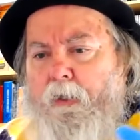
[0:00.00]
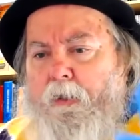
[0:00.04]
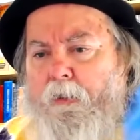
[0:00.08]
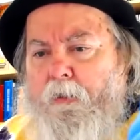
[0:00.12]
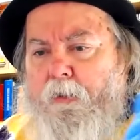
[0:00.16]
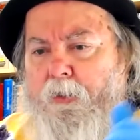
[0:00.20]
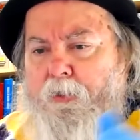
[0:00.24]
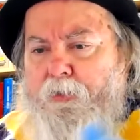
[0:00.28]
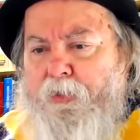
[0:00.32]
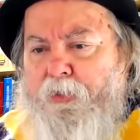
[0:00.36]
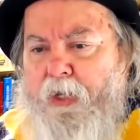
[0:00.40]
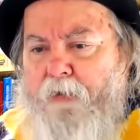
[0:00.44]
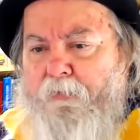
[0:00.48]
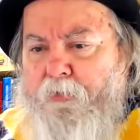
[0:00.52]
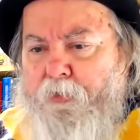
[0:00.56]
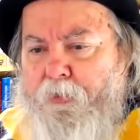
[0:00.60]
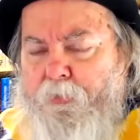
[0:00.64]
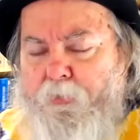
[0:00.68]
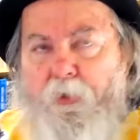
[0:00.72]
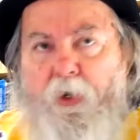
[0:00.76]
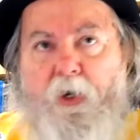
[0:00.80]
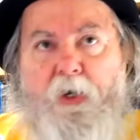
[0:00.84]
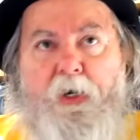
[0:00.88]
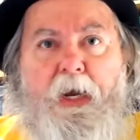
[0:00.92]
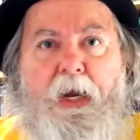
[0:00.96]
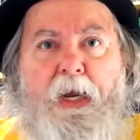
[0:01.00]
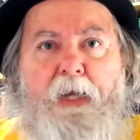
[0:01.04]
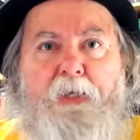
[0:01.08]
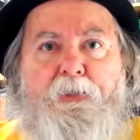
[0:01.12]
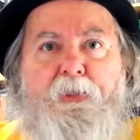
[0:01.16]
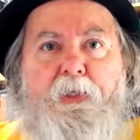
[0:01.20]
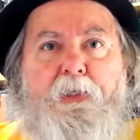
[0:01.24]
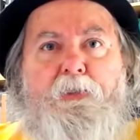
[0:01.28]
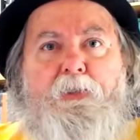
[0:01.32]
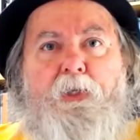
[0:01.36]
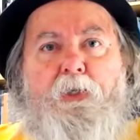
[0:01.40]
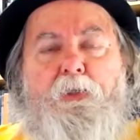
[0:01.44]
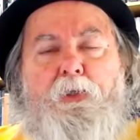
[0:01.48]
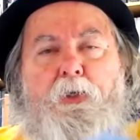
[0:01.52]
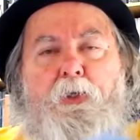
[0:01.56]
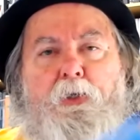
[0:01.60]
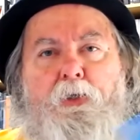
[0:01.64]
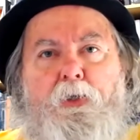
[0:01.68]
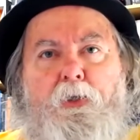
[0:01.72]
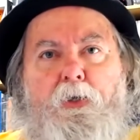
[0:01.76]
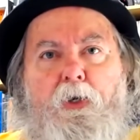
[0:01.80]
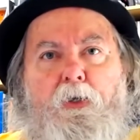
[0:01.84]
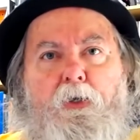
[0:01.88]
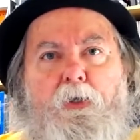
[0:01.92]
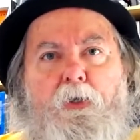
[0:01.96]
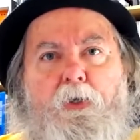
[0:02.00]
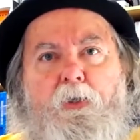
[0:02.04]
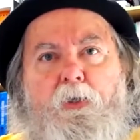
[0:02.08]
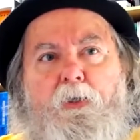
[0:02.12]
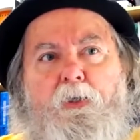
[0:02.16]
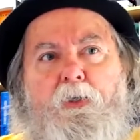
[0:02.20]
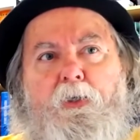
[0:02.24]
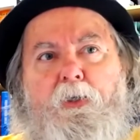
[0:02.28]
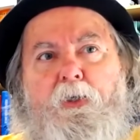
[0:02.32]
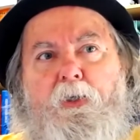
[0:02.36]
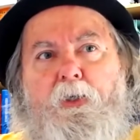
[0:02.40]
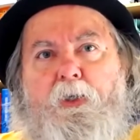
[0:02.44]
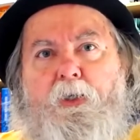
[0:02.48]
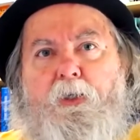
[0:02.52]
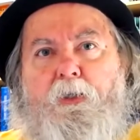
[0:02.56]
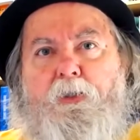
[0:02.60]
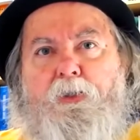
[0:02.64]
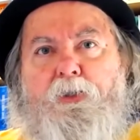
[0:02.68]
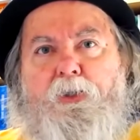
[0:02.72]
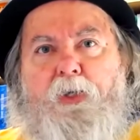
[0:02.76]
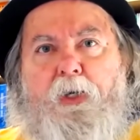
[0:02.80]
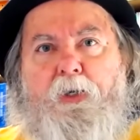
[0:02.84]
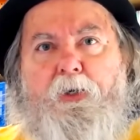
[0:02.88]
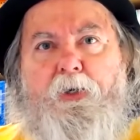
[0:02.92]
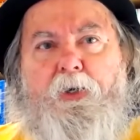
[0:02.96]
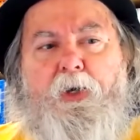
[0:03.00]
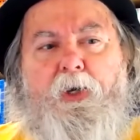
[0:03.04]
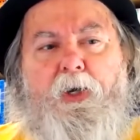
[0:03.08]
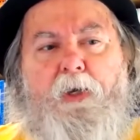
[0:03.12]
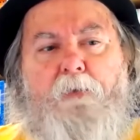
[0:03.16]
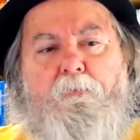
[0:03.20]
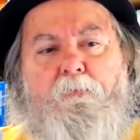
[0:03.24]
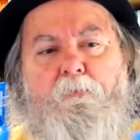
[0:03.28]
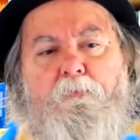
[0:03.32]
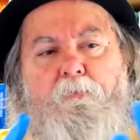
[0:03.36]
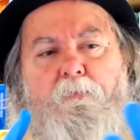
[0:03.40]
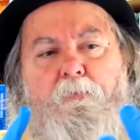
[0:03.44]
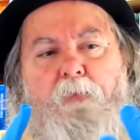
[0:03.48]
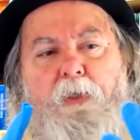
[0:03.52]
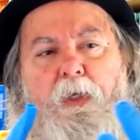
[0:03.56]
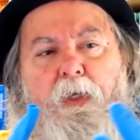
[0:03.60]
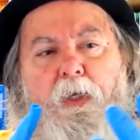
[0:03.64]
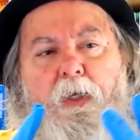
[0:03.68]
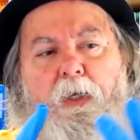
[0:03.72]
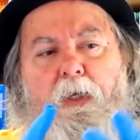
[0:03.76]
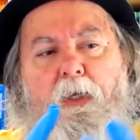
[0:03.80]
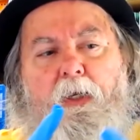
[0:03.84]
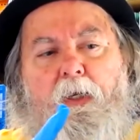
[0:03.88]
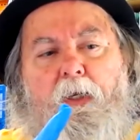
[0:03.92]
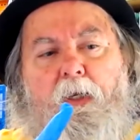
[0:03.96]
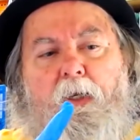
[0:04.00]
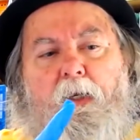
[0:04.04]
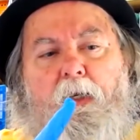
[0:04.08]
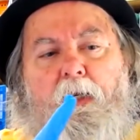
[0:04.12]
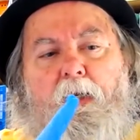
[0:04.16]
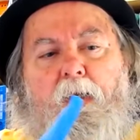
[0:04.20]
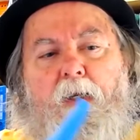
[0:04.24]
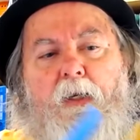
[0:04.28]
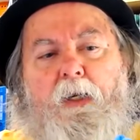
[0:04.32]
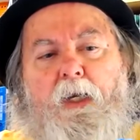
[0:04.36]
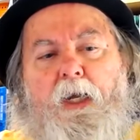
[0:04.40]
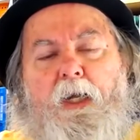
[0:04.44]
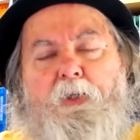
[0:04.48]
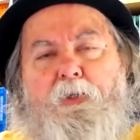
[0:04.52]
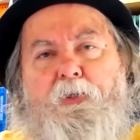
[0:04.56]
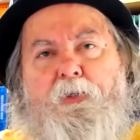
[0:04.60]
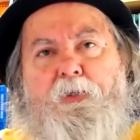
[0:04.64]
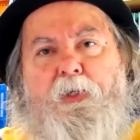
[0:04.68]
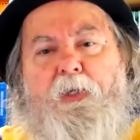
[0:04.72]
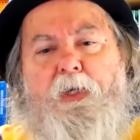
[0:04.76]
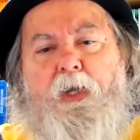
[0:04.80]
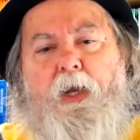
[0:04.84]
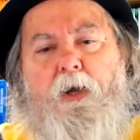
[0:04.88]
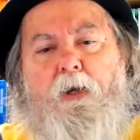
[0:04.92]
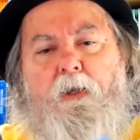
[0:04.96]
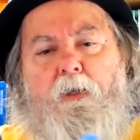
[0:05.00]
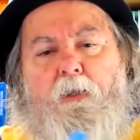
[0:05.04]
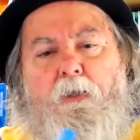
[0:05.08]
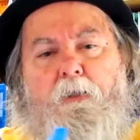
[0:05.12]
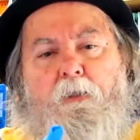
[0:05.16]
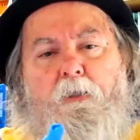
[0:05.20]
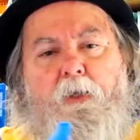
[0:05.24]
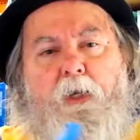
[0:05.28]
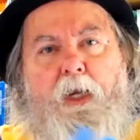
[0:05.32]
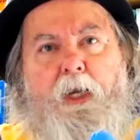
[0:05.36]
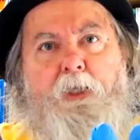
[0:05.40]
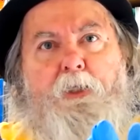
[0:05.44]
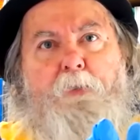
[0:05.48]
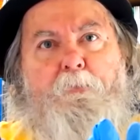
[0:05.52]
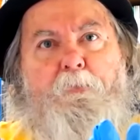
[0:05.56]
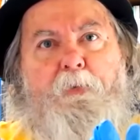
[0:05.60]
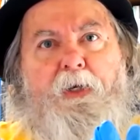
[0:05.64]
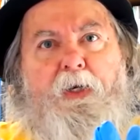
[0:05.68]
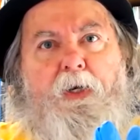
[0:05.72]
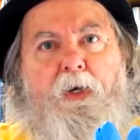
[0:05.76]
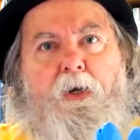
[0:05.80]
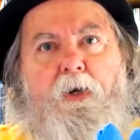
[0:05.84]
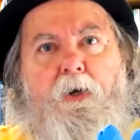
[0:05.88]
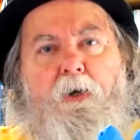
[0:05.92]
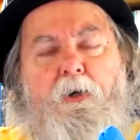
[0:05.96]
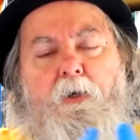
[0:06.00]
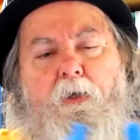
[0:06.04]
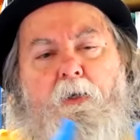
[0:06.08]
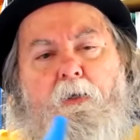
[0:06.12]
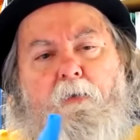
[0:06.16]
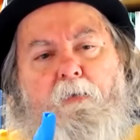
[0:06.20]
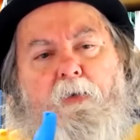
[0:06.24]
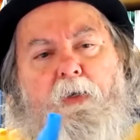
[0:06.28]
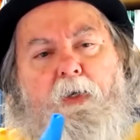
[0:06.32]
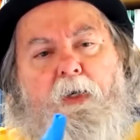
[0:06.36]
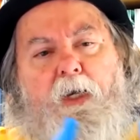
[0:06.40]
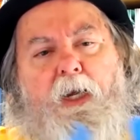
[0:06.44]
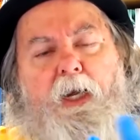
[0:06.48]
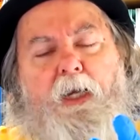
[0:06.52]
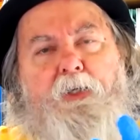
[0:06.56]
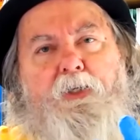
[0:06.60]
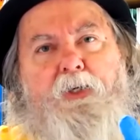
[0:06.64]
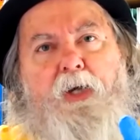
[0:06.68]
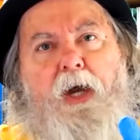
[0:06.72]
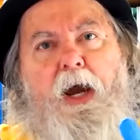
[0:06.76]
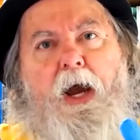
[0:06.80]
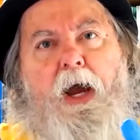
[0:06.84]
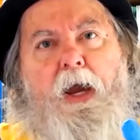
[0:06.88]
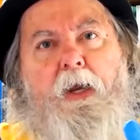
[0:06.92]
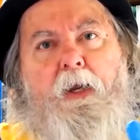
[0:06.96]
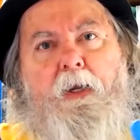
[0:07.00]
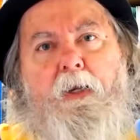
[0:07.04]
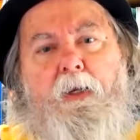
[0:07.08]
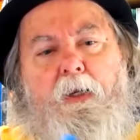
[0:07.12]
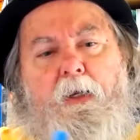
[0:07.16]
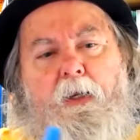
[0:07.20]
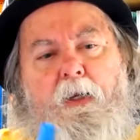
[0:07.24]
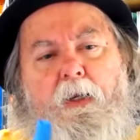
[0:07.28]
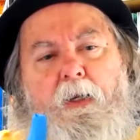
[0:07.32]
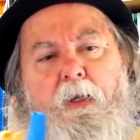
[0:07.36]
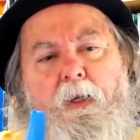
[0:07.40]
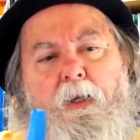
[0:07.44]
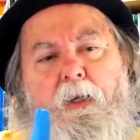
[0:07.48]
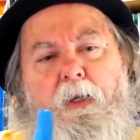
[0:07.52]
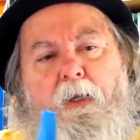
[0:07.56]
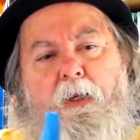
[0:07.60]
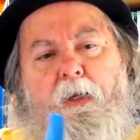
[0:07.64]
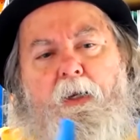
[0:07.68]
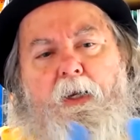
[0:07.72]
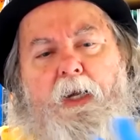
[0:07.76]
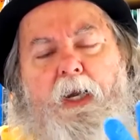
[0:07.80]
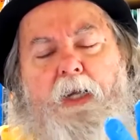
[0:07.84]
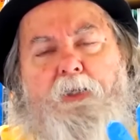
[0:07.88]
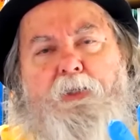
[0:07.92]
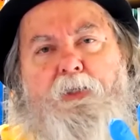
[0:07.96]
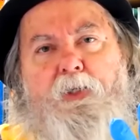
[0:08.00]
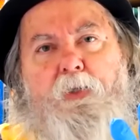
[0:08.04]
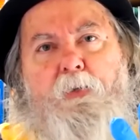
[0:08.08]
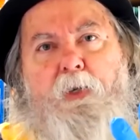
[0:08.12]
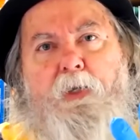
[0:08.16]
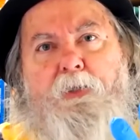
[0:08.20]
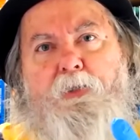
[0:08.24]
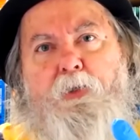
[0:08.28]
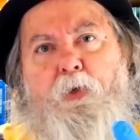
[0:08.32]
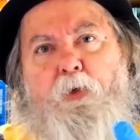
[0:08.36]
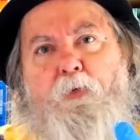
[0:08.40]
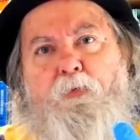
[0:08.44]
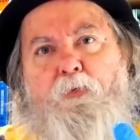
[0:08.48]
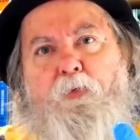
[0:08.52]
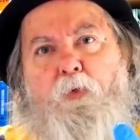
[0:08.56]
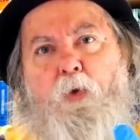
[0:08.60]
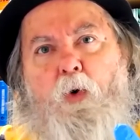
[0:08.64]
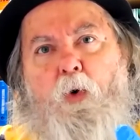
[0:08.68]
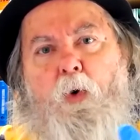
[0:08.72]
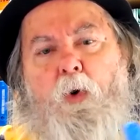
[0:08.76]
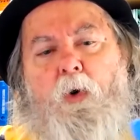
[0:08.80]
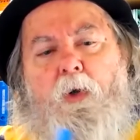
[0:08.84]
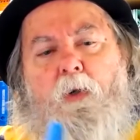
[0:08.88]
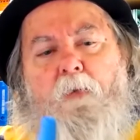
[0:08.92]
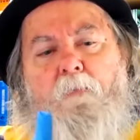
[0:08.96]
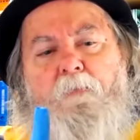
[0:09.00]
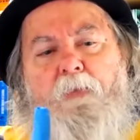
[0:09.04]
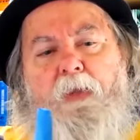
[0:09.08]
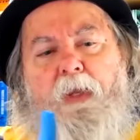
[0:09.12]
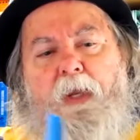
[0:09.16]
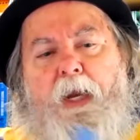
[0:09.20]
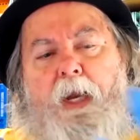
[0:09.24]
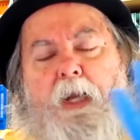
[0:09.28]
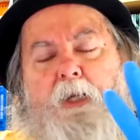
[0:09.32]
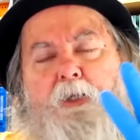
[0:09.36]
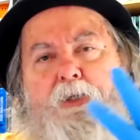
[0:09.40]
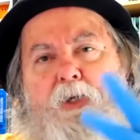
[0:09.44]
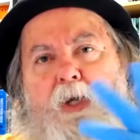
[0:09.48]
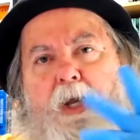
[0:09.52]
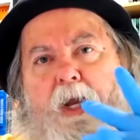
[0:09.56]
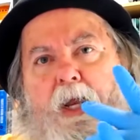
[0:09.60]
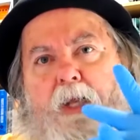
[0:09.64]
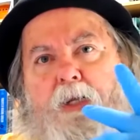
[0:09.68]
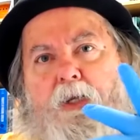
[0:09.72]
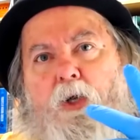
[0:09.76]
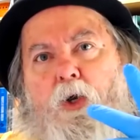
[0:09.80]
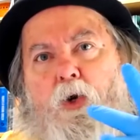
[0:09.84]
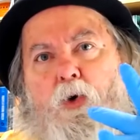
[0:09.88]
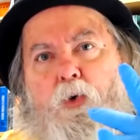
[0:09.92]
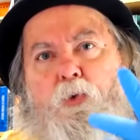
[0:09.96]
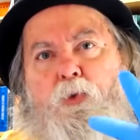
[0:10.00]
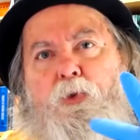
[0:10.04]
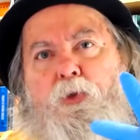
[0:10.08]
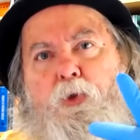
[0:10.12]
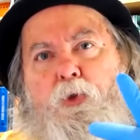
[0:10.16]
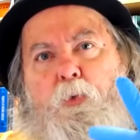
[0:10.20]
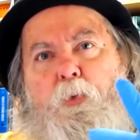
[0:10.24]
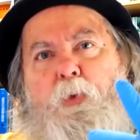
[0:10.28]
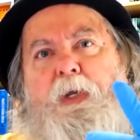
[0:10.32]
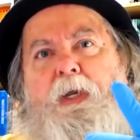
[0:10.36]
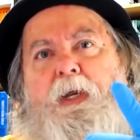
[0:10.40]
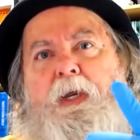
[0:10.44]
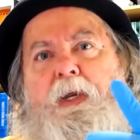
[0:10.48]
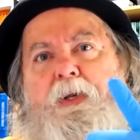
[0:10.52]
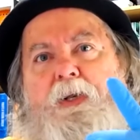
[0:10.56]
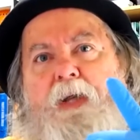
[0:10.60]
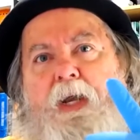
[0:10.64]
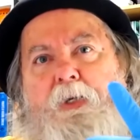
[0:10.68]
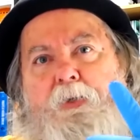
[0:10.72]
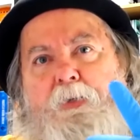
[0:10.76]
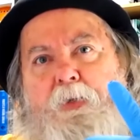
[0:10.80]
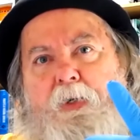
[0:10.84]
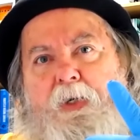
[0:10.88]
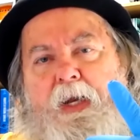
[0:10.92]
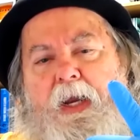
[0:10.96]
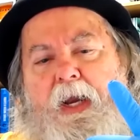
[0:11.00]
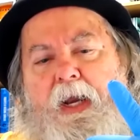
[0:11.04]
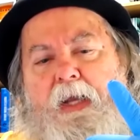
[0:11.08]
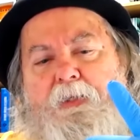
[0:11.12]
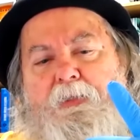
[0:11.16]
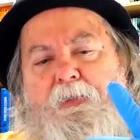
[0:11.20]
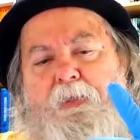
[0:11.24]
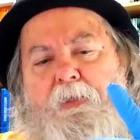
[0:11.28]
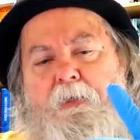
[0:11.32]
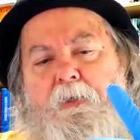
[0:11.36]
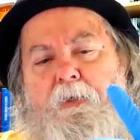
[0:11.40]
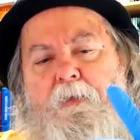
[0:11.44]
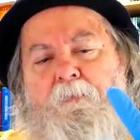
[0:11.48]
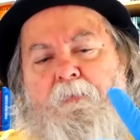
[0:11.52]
The 7 strong acids that you should have learned in Gen Chem: HCl, HBr, HI, H2SO4, HNO3, nitric acid,